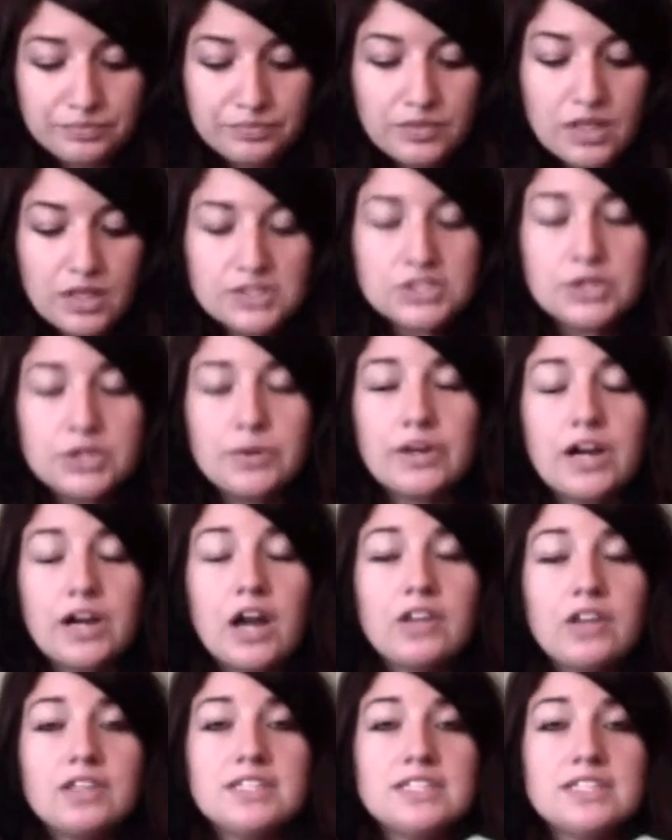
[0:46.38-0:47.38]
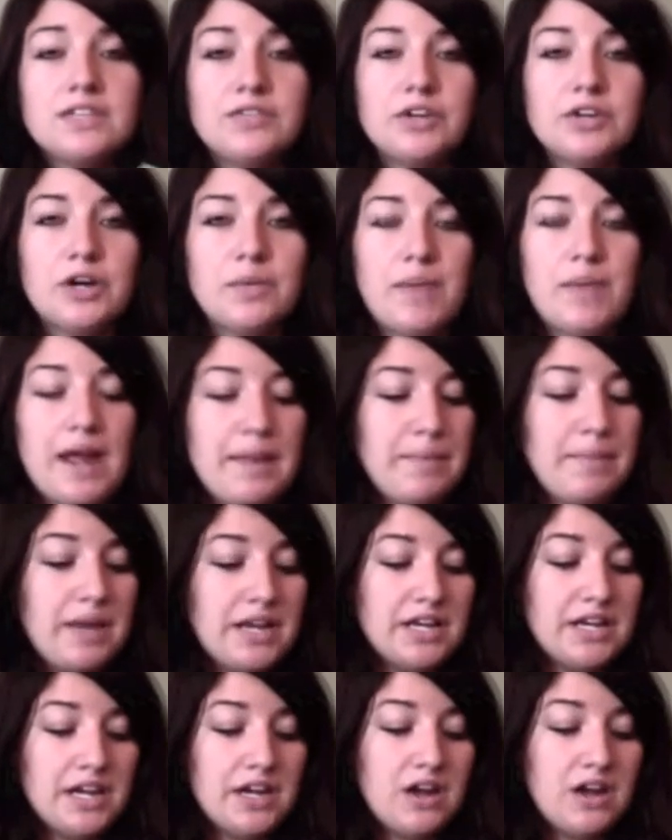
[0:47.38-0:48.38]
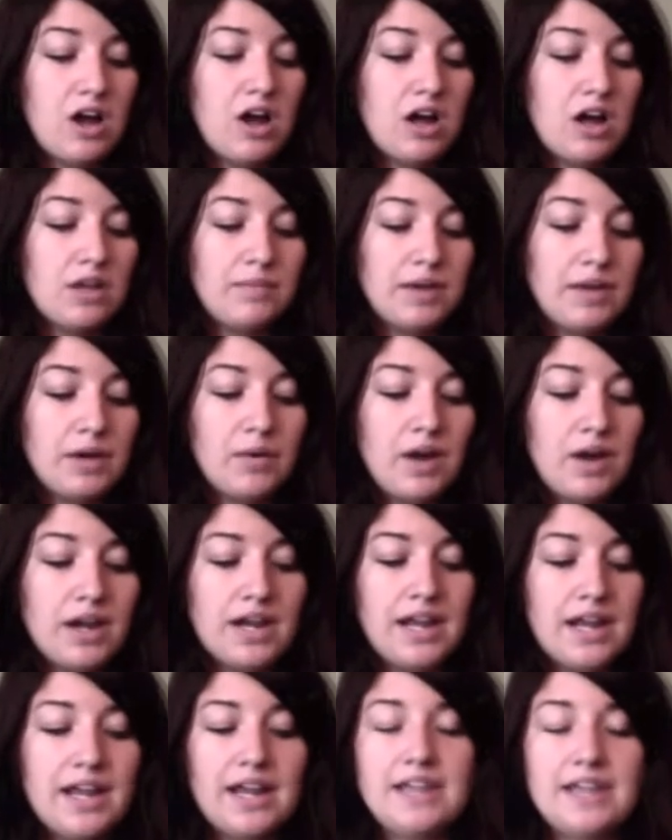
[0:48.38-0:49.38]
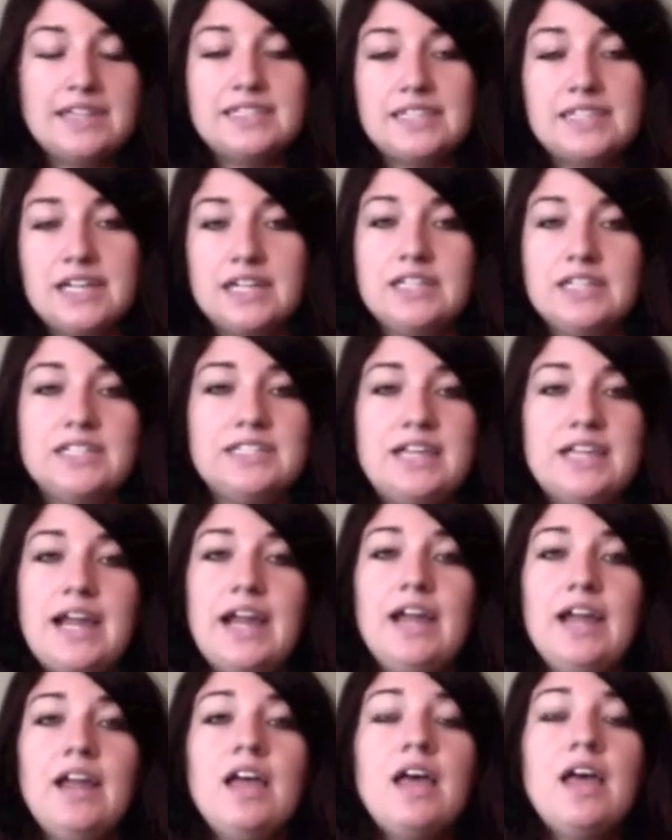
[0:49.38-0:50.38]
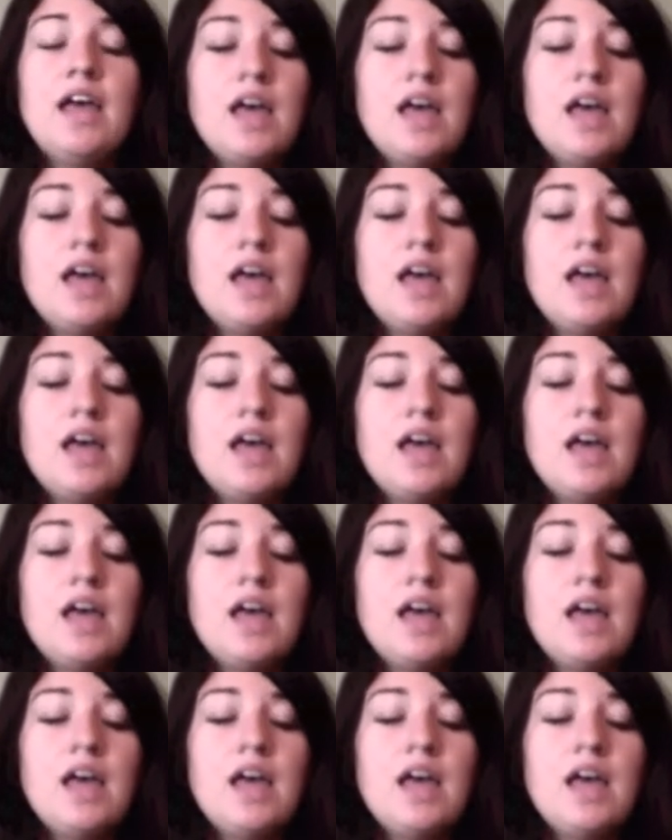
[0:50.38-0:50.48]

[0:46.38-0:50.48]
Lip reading: So regardless of your or my opinion on marijuana, it is here to stay.